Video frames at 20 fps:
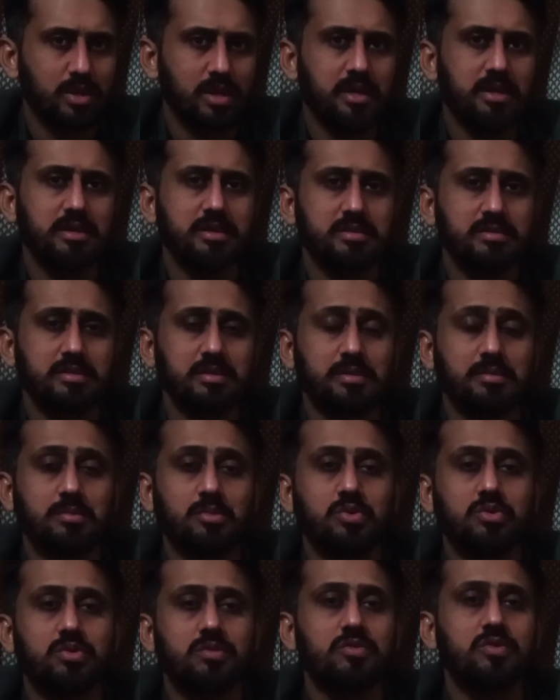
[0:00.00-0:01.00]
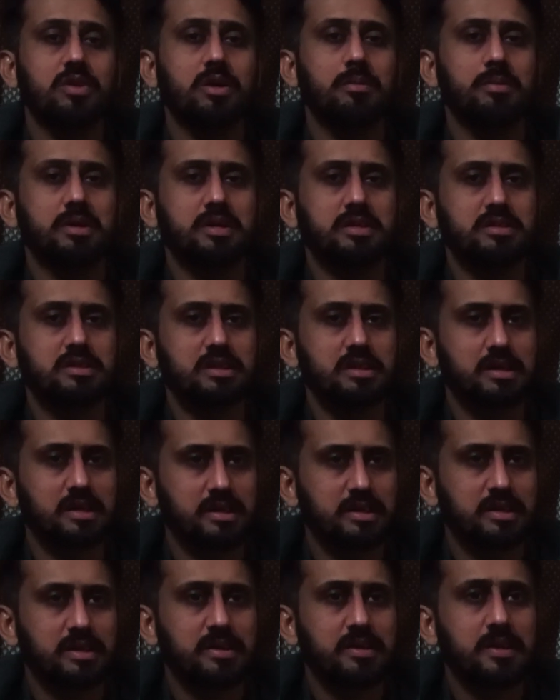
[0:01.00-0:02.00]
and it is most of the time age
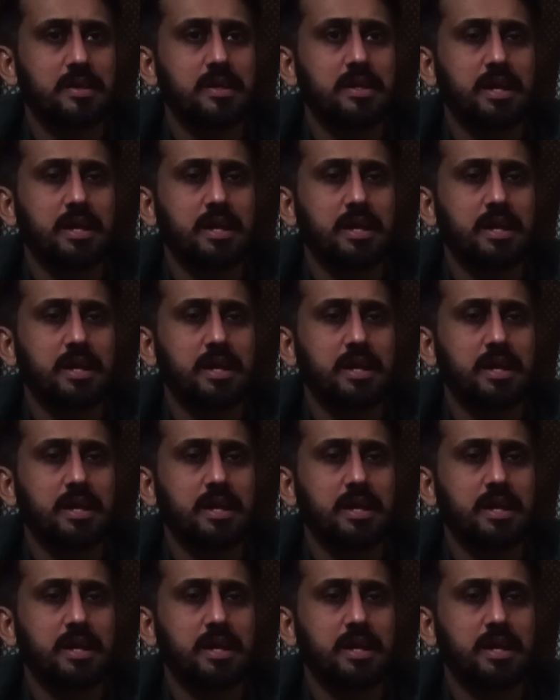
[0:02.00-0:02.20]
related.